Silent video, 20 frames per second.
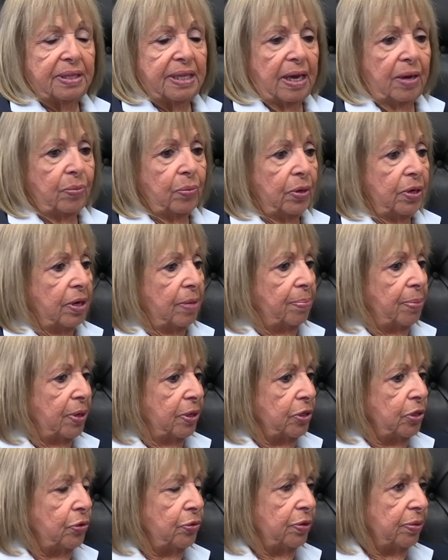that went up
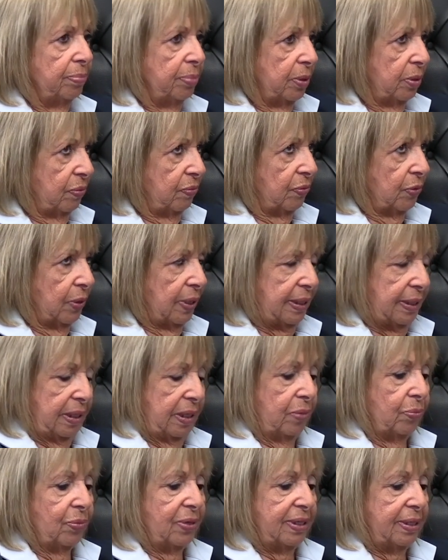on Union Boulevard
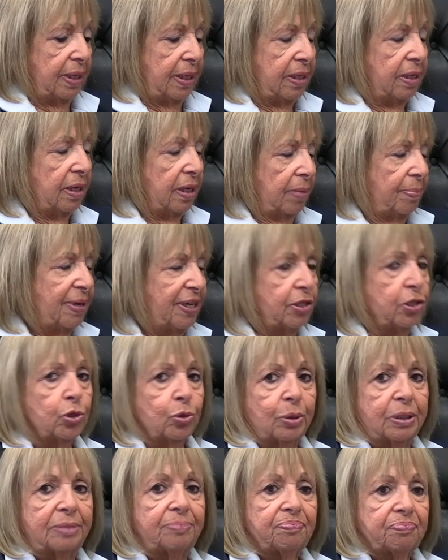in
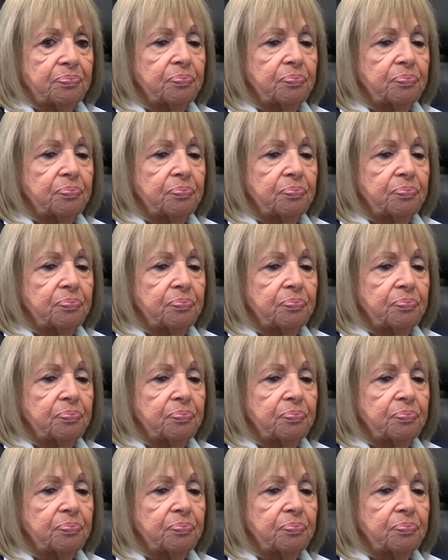Bayshore,